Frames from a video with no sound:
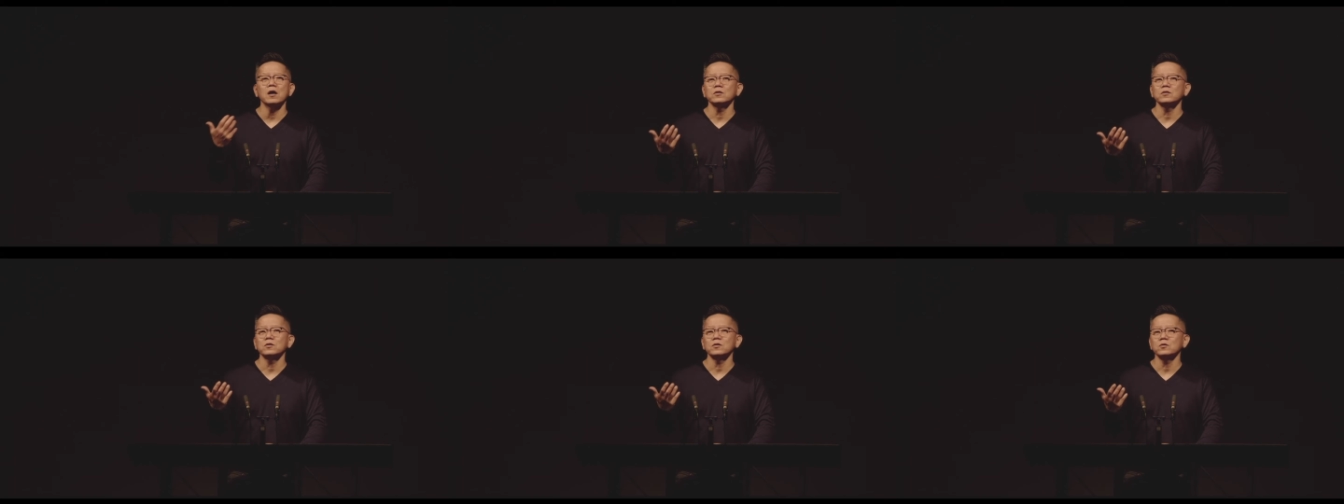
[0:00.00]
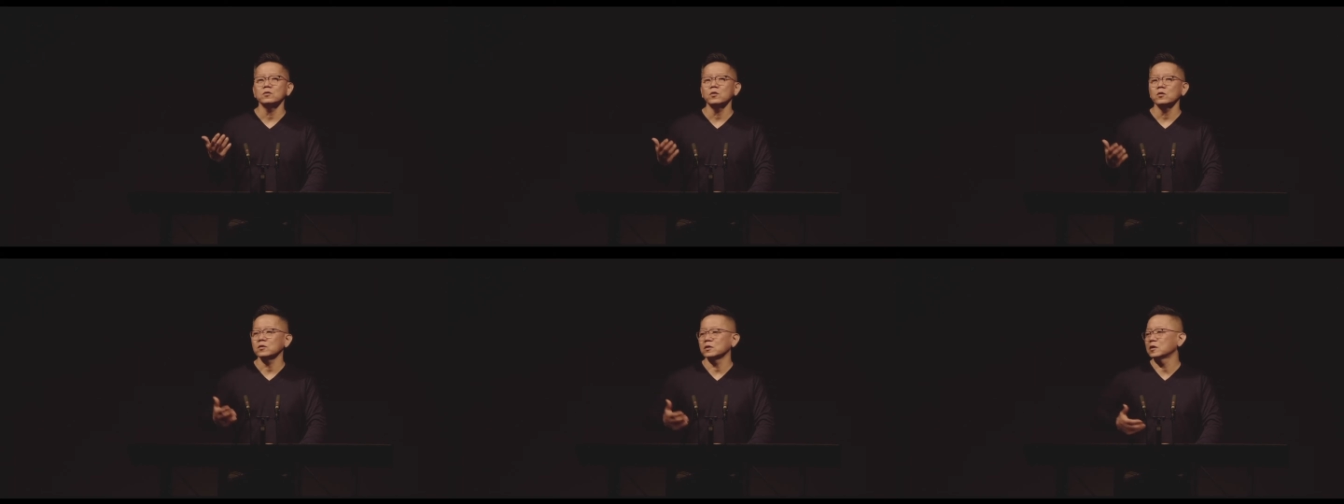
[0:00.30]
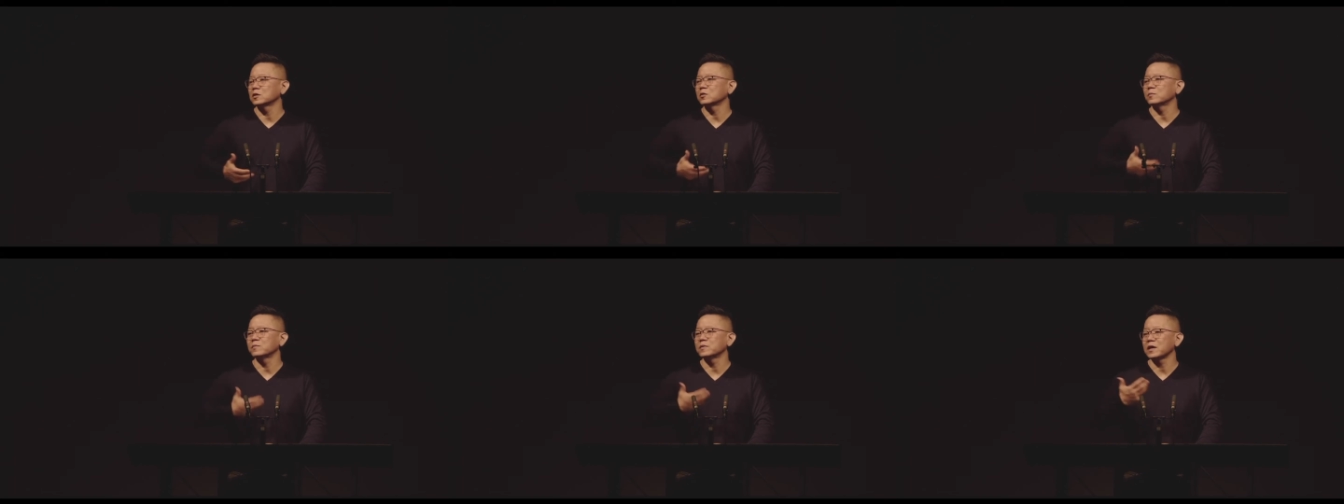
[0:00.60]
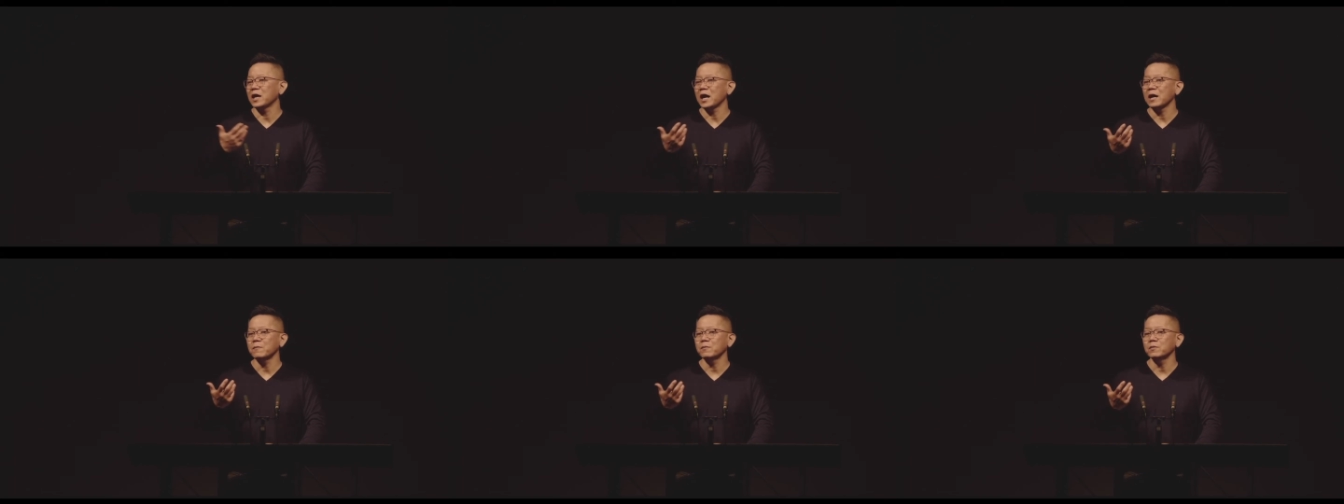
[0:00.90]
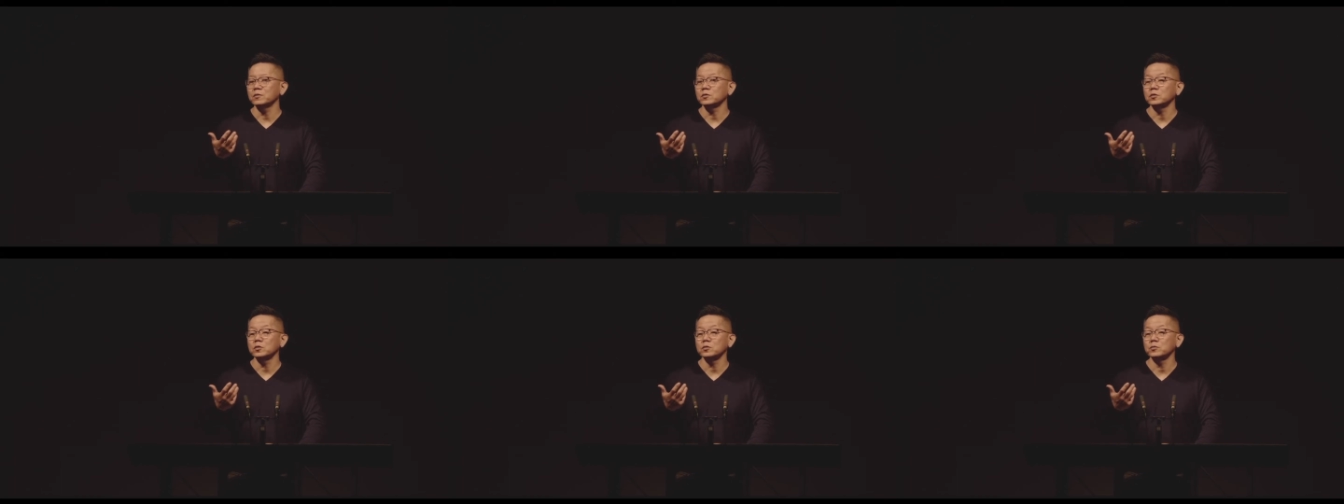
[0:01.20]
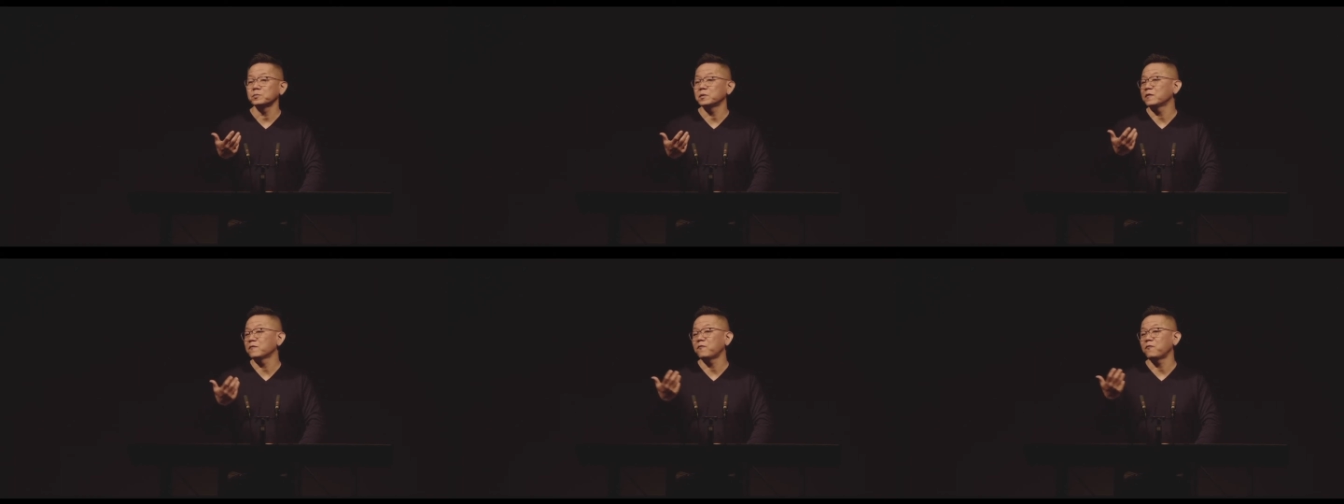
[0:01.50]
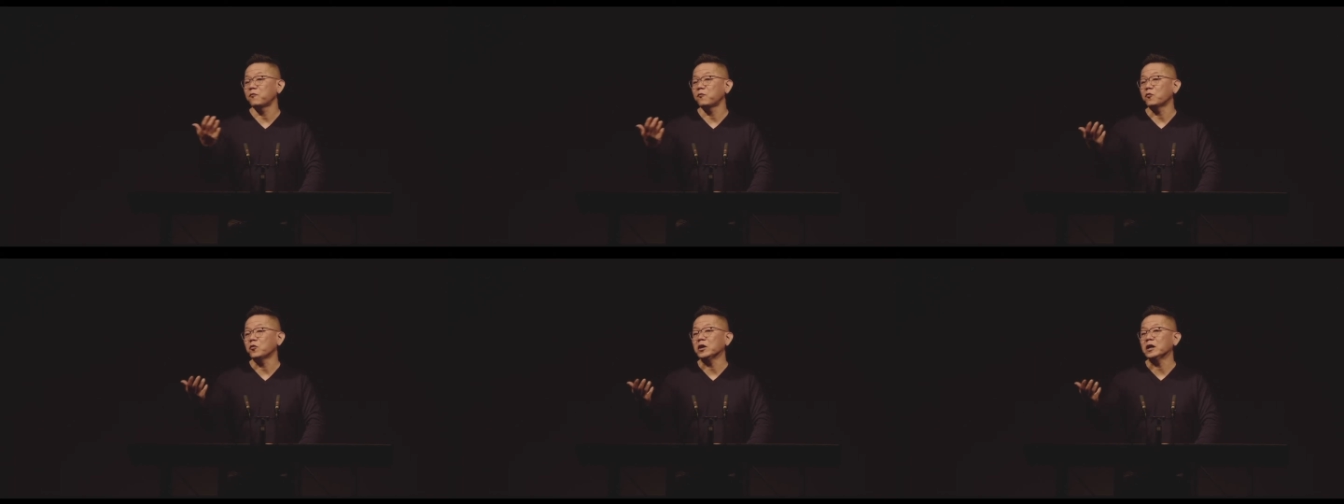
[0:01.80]
the Lord and to be able to be
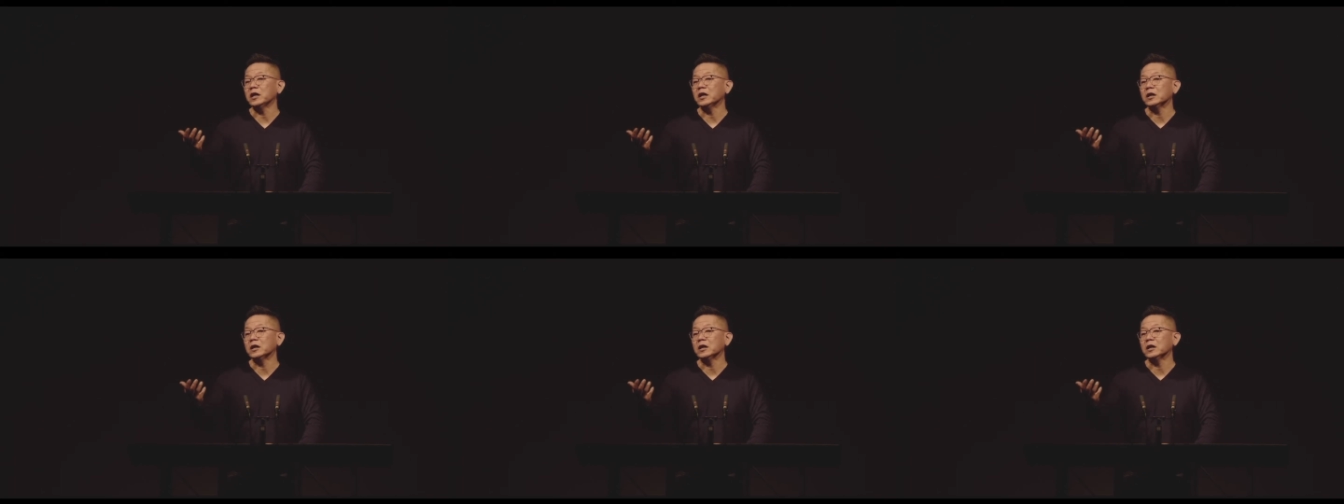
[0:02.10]
free